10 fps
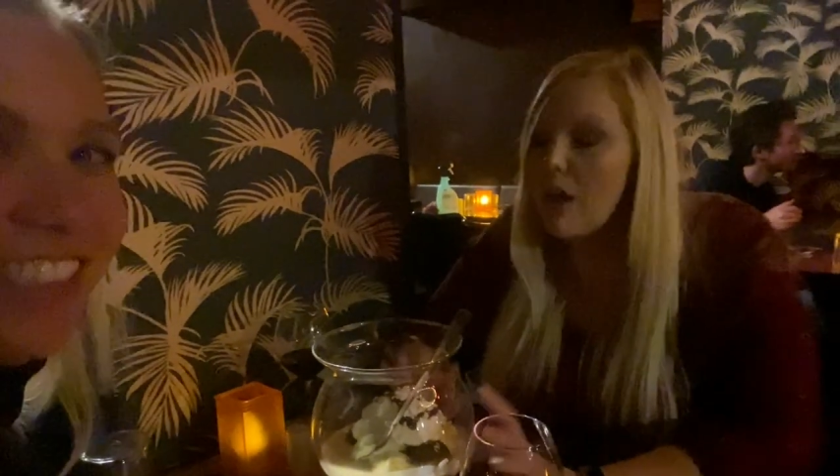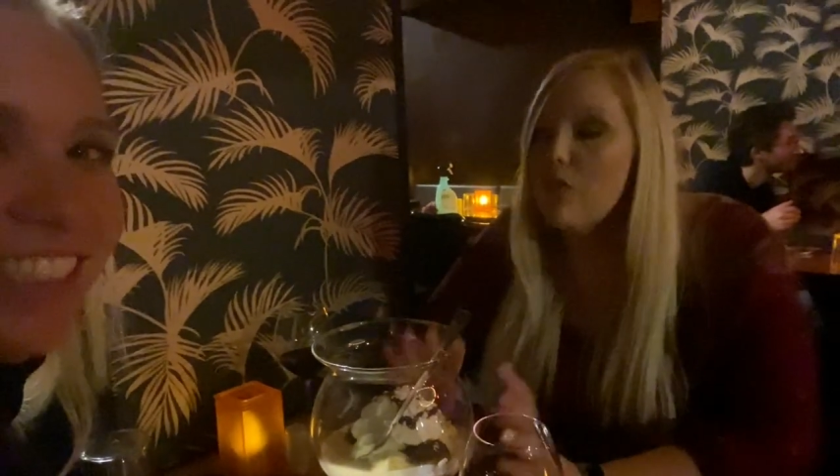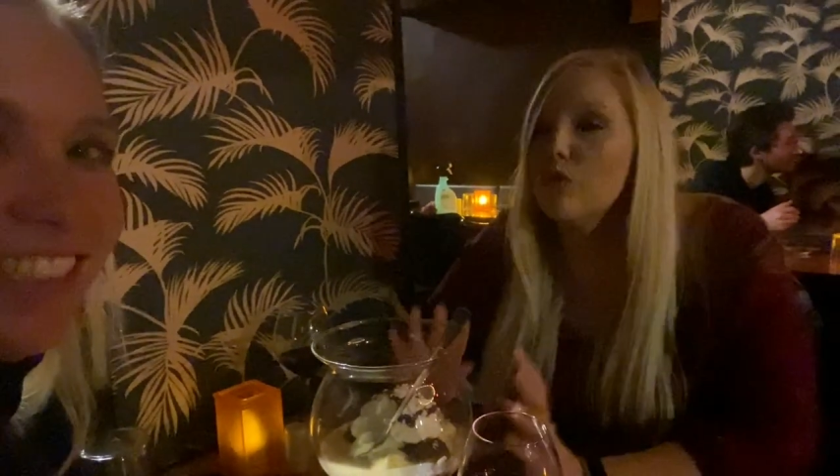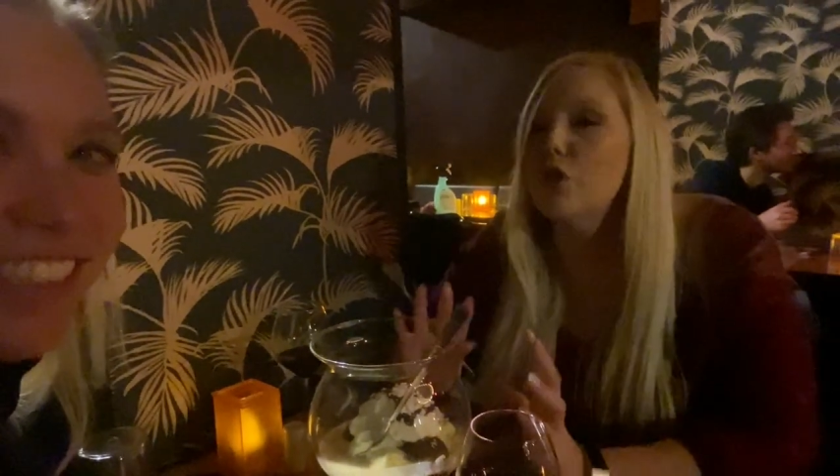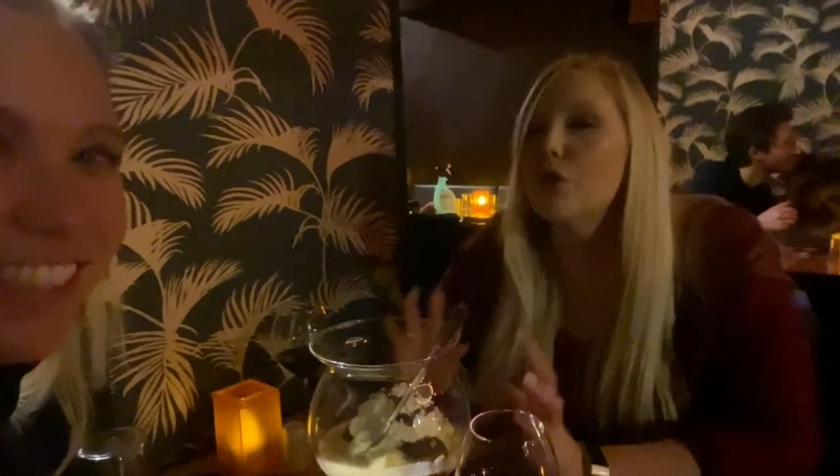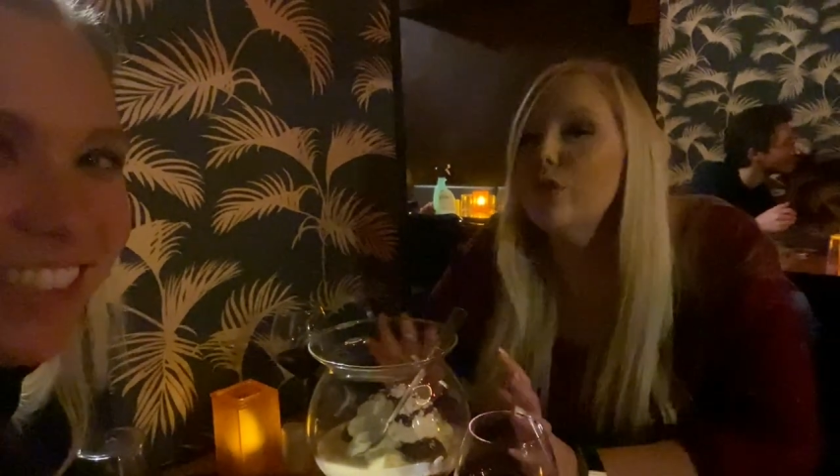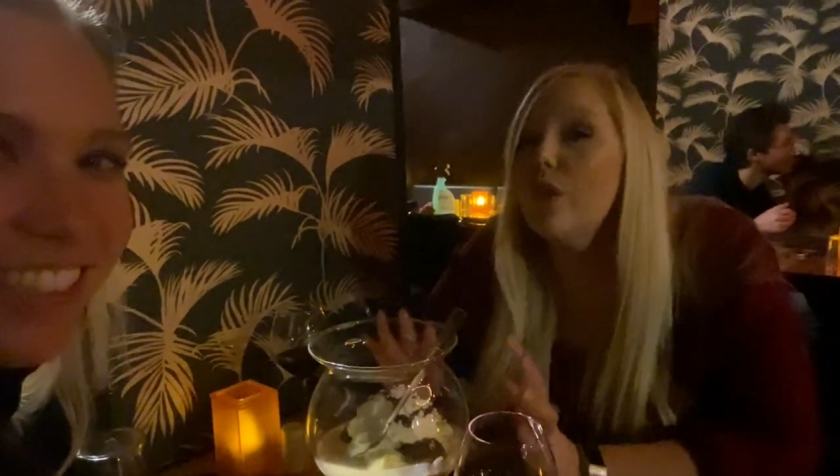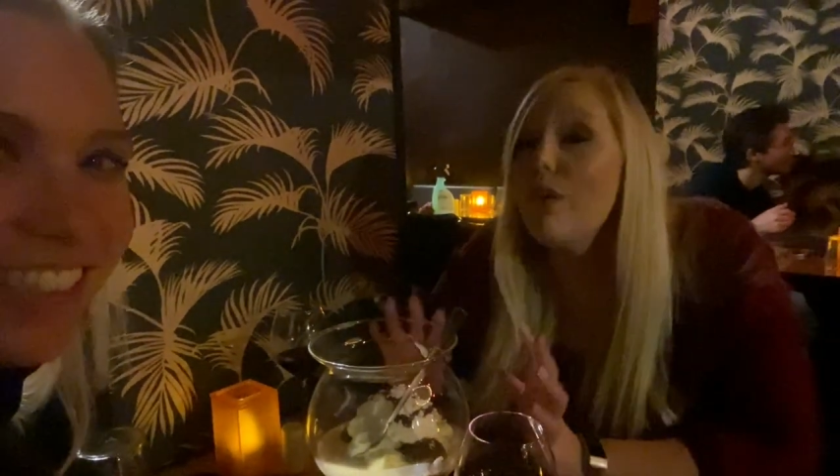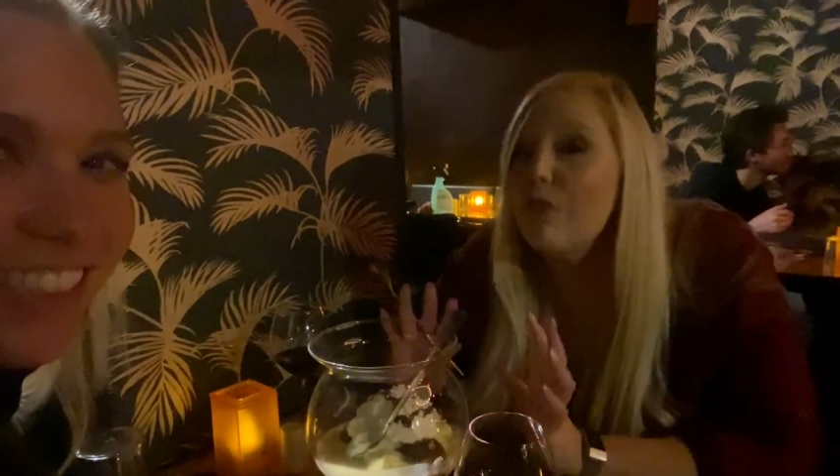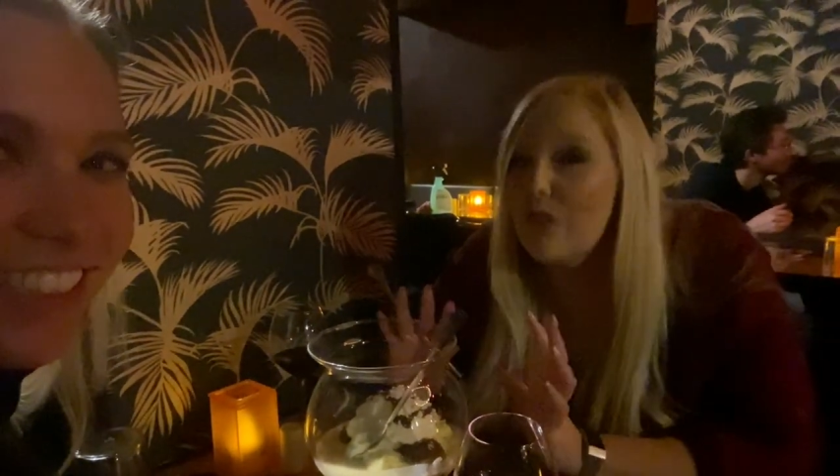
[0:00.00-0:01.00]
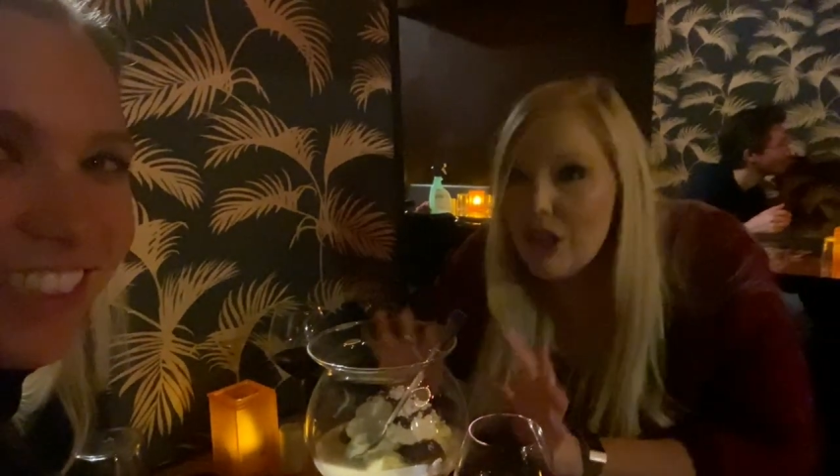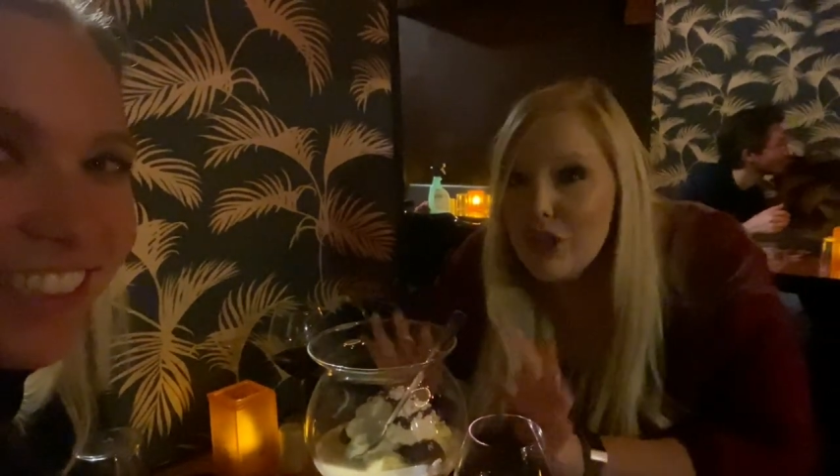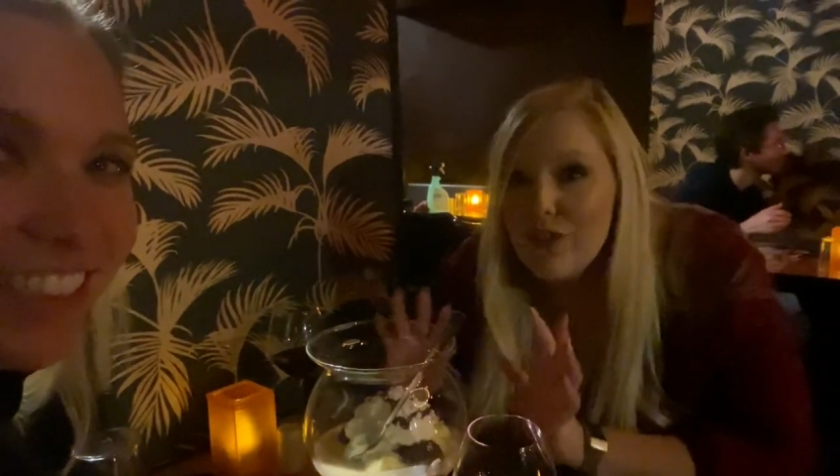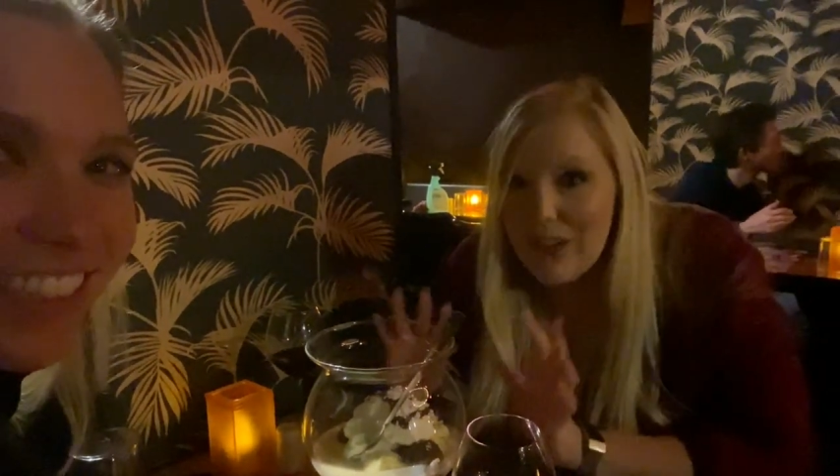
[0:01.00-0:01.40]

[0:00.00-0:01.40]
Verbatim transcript: This is French